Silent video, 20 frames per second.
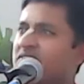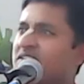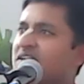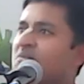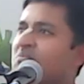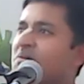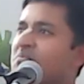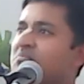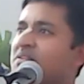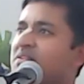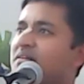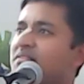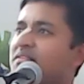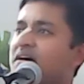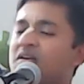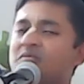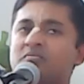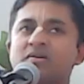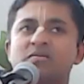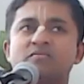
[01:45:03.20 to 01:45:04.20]
avagamam
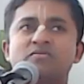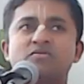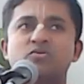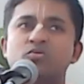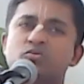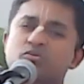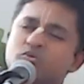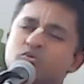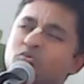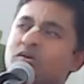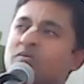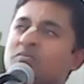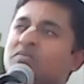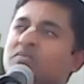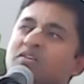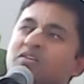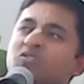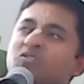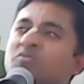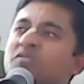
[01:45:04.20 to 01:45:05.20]
dharmyam
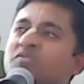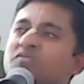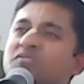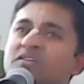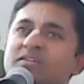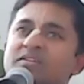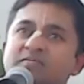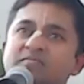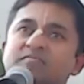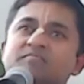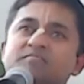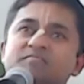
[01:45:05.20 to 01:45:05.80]
susukham kartamam.